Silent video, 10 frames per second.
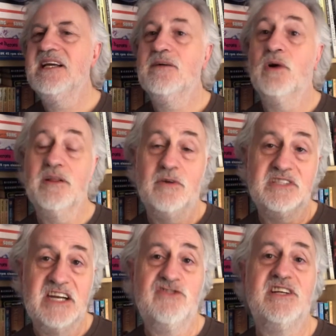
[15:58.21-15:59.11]
One of the most
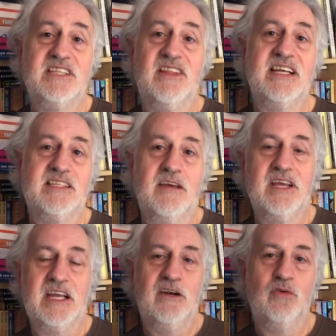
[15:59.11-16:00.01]
interesting things I
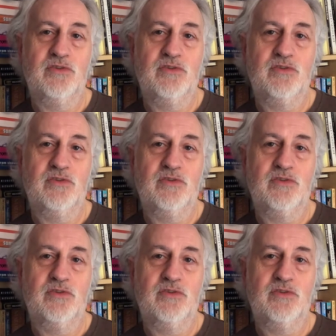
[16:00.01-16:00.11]
think in